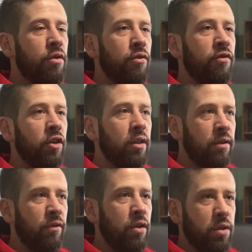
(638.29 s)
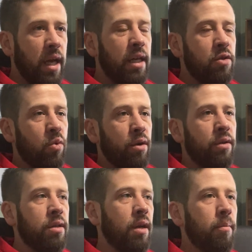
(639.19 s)
who feels like he's
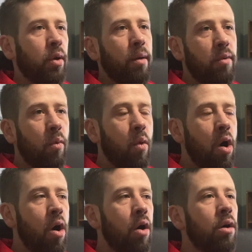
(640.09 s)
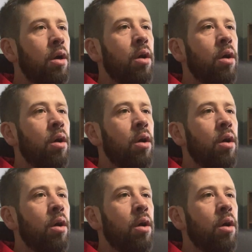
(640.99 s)
worthless and put up the wall,